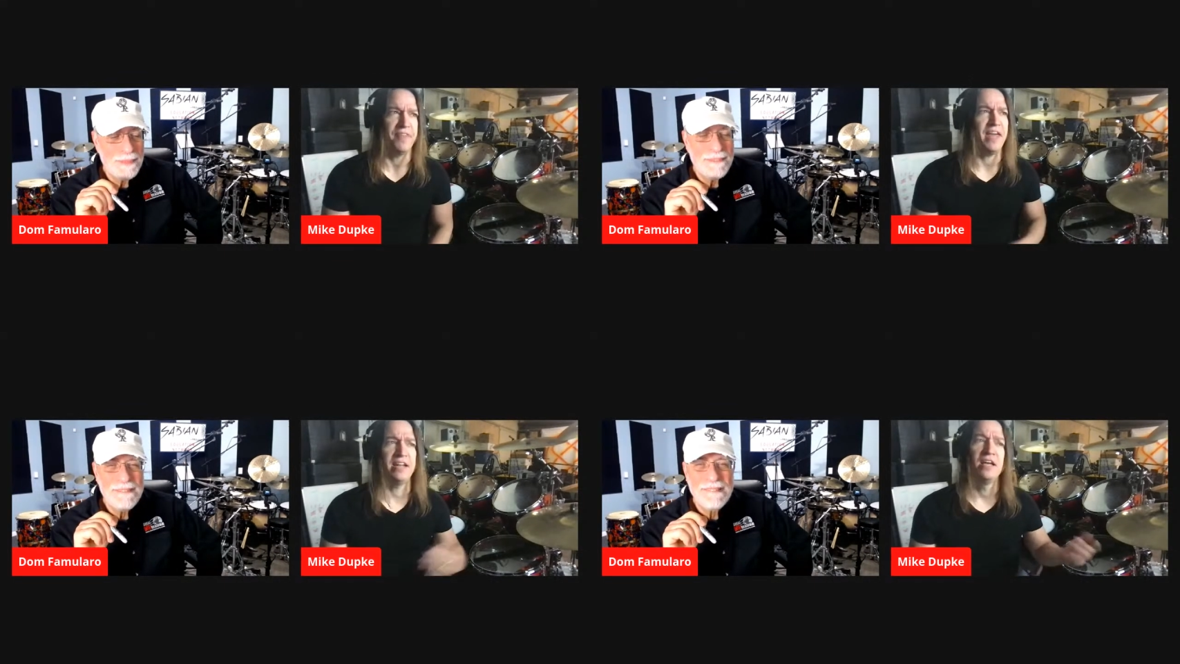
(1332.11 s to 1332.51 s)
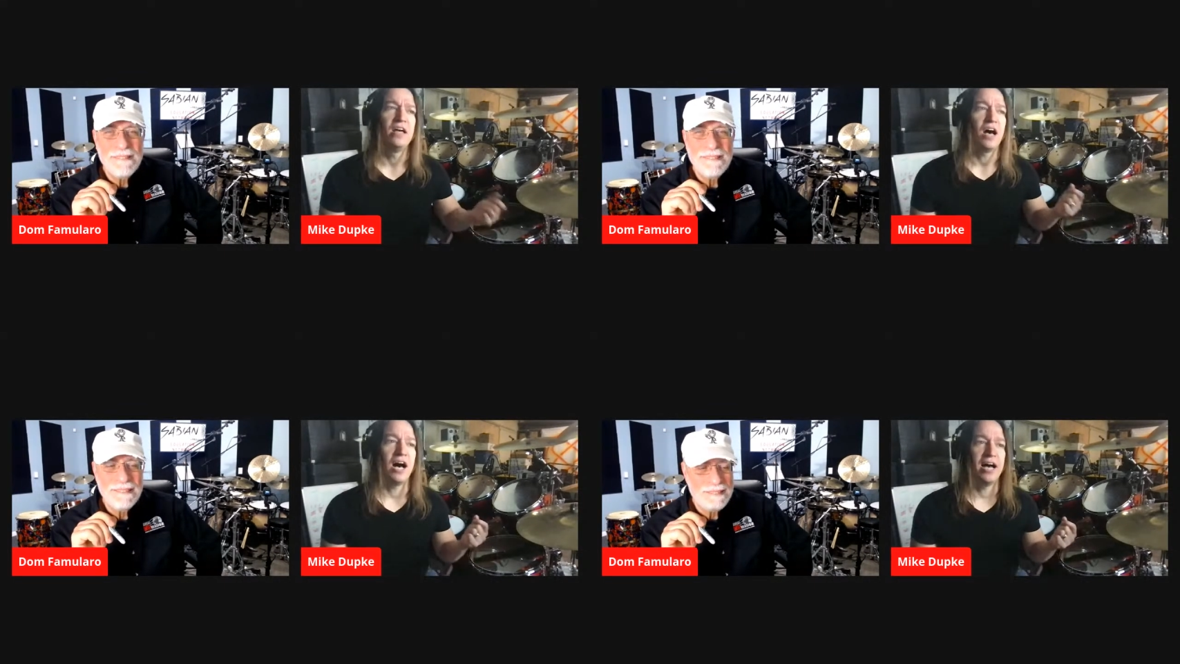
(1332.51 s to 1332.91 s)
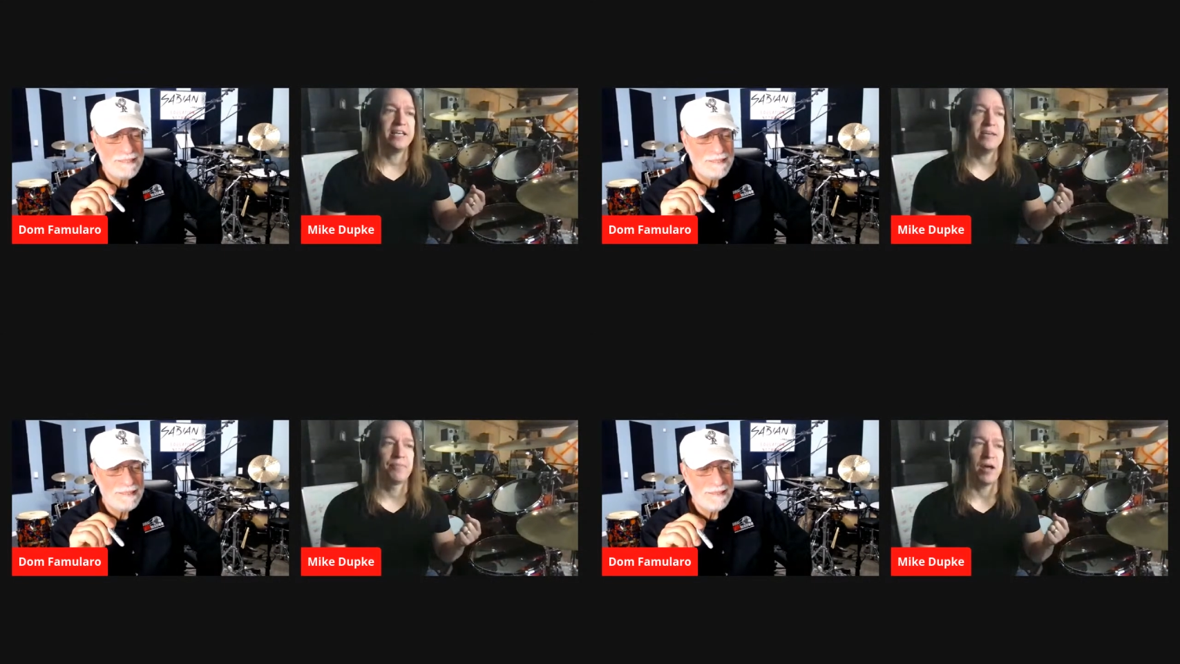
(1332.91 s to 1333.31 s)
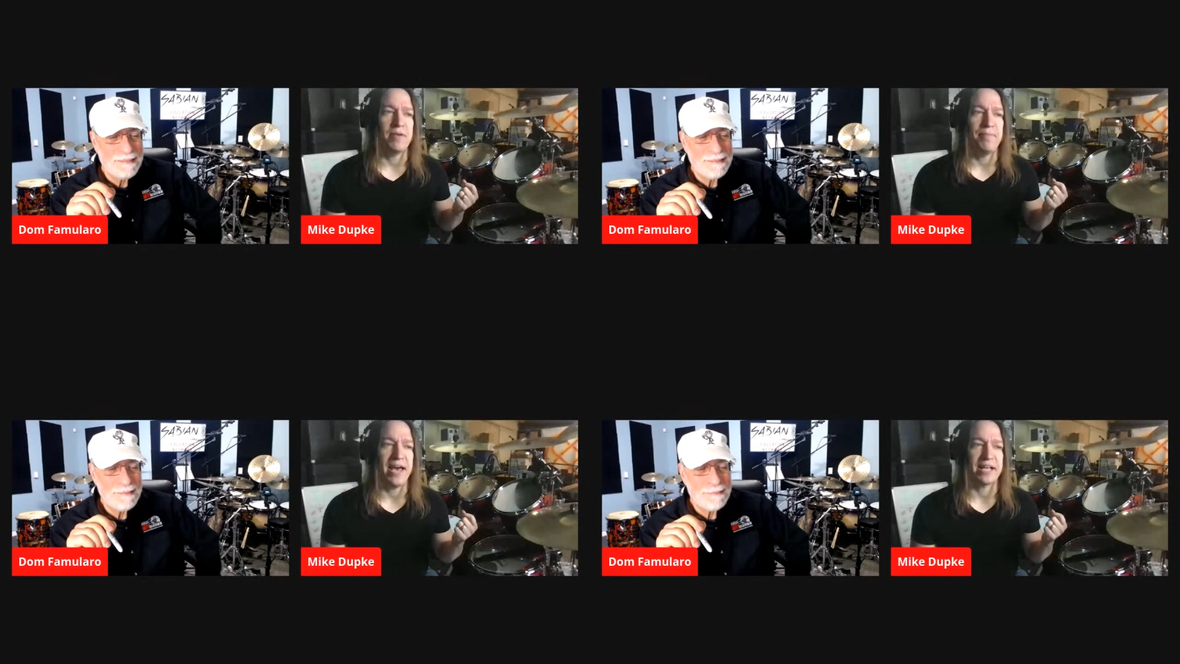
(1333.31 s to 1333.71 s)
Speaker 1: and then uh, he brought
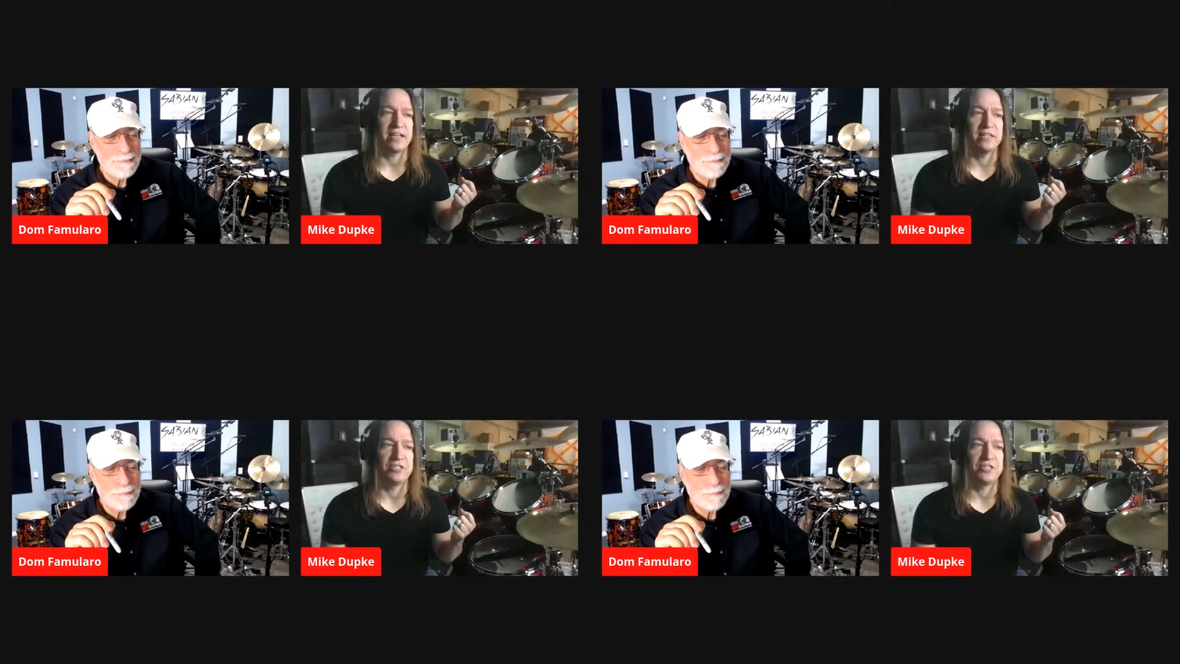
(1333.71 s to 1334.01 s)
me back uh,